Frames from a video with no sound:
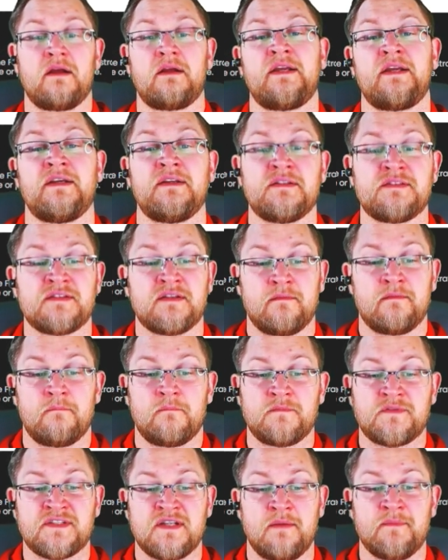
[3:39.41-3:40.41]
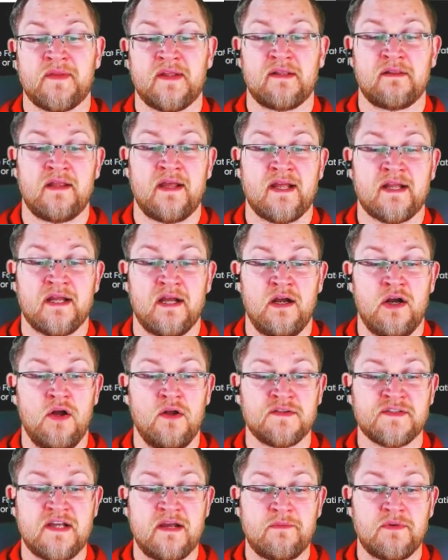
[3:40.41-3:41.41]
is something like
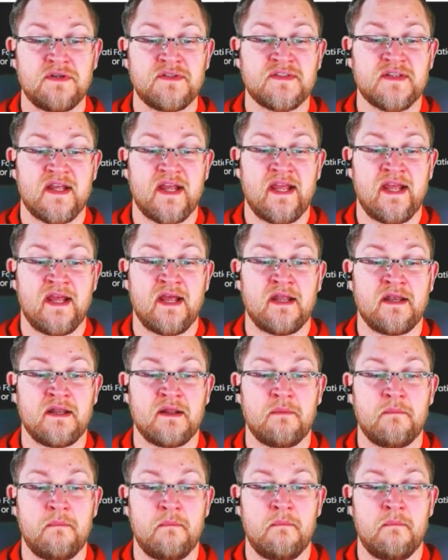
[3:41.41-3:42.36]
Alzheimer's and